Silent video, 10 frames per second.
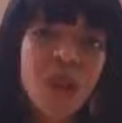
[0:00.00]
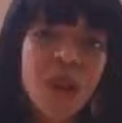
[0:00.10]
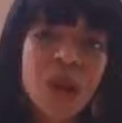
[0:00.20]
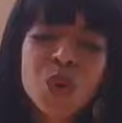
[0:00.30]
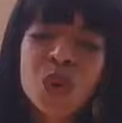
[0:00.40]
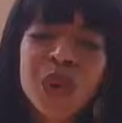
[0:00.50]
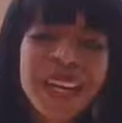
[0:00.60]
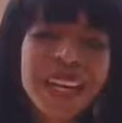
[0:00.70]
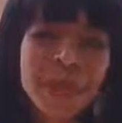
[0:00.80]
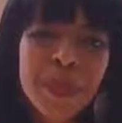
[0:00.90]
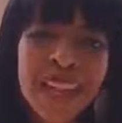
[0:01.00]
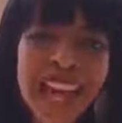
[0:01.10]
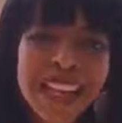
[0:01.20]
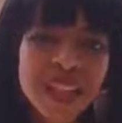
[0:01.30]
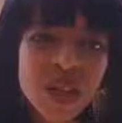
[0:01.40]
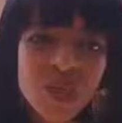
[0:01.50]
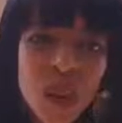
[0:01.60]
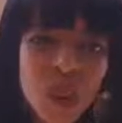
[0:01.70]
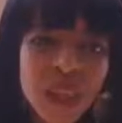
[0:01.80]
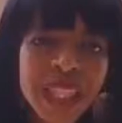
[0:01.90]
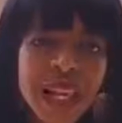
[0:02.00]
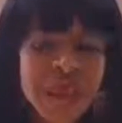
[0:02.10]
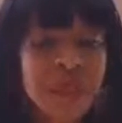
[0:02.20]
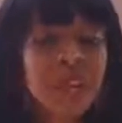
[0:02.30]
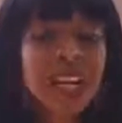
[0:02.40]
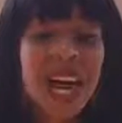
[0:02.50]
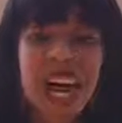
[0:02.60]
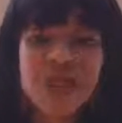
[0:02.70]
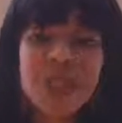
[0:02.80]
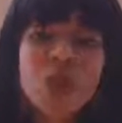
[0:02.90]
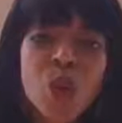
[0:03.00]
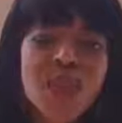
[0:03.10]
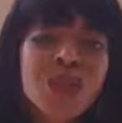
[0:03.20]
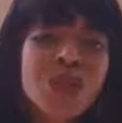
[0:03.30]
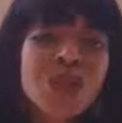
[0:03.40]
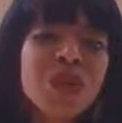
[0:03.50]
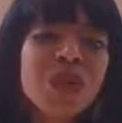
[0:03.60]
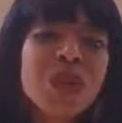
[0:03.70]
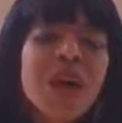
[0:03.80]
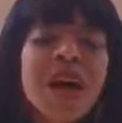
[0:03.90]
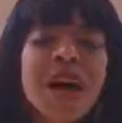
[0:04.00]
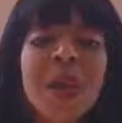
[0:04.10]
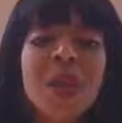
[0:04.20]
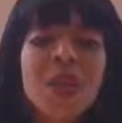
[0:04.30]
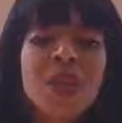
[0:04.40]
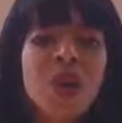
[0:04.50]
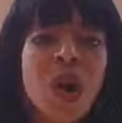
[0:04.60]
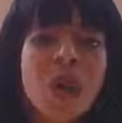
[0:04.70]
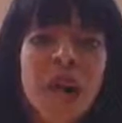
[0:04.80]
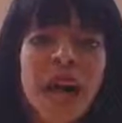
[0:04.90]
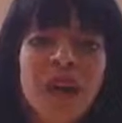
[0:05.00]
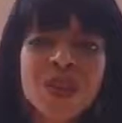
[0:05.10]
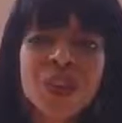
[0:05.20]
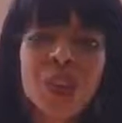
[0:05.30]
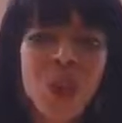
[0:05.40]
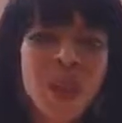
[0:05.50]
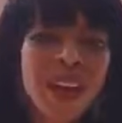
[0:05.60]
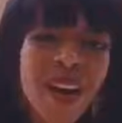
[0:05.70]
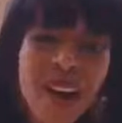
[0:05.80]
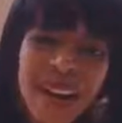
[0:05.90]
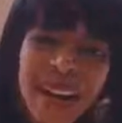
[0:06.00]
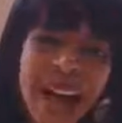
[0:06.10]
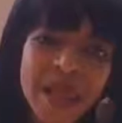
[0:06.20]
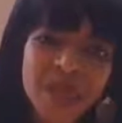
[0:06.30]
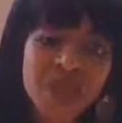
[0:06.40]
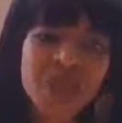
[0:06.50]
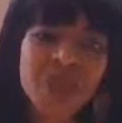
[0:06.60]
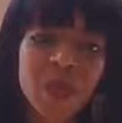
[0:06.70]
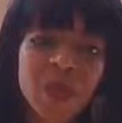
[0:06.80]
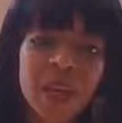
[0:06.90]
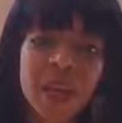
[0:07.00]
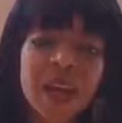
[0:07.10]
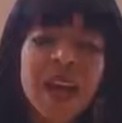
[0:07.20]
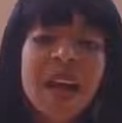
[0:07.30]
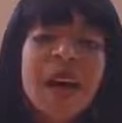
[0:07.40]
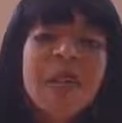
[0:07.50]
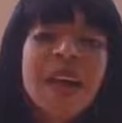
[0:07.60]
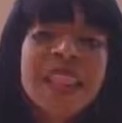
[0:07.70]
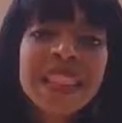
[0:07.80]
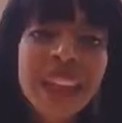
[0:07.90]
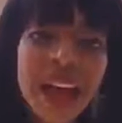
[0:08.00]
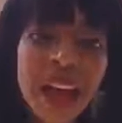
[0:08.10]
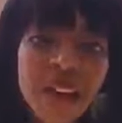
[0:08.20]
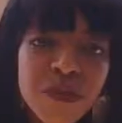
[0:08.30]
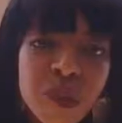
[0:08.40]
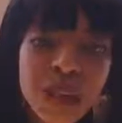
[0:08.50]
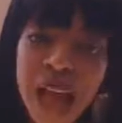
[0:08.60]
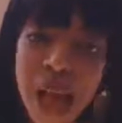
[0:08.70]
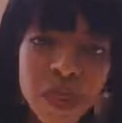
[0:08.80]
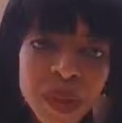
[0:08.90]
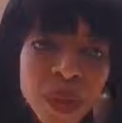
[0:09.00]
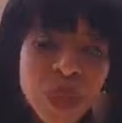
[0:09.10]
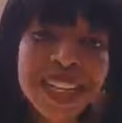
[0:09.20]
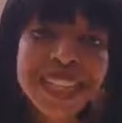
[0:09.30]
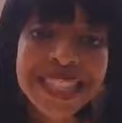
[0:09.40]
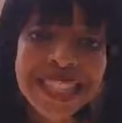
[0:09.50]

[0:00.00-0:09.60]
to you about creating plans and following them. I've been talking to you, about going hard after something. But life will happen to us